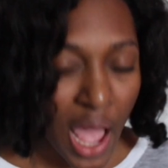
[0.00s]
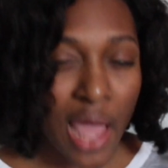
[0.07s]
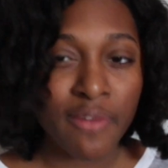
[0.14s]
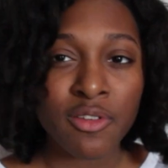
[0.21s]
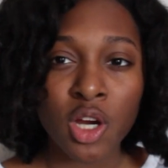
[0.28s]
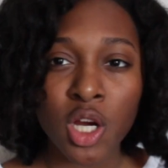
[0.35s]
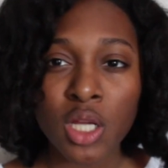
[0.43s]

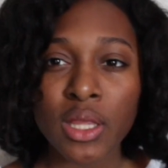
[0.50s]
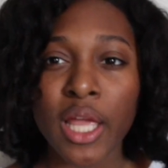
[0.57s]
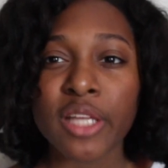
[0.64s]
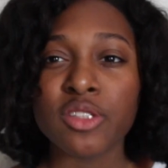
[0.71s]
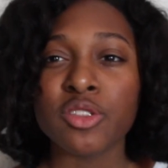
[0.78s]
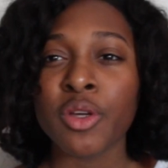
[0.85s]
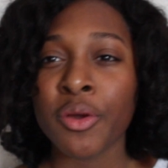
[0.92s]
I've heard
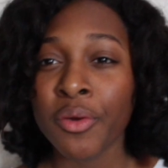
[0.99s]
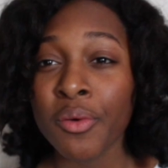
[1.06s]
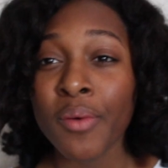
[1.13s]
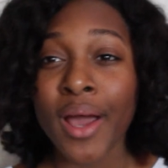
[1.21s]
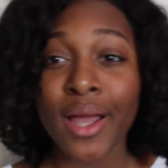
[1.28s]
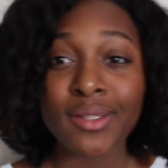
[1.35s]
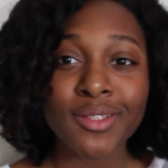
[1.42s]
like
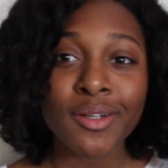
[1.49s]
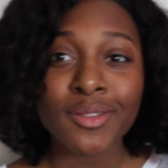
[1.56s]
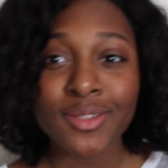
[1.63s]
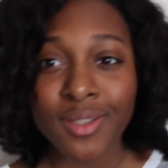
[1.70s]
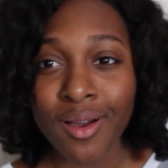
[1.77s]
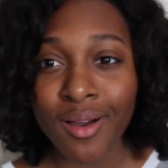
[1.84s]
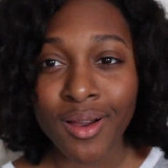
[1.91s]
two
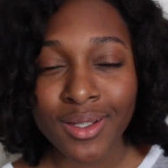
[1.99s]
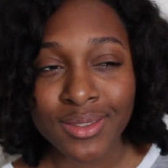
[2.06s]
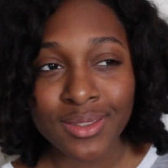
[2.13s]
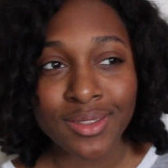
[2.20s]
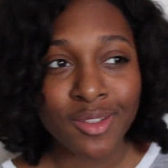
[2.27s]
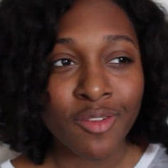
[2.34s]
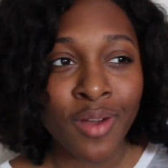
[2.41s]
EXO songs,
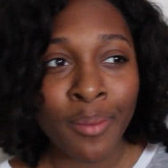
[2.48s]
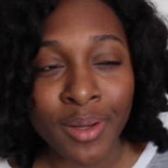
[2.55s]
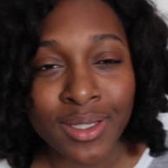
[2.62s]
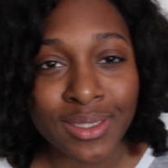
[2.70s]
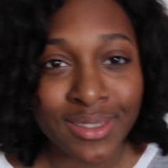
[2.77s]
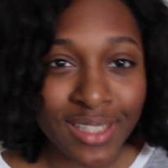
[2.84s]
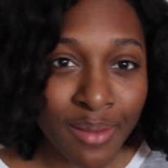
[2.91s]

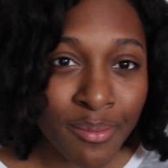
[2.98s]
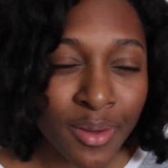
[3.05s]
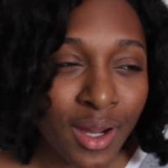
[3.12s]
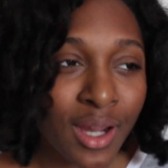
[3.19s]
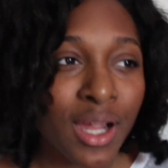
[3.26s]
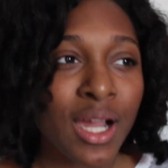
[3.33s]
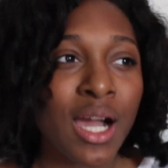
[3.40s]
November,
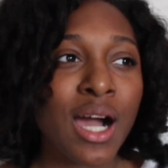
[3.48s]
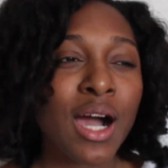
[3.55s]
December.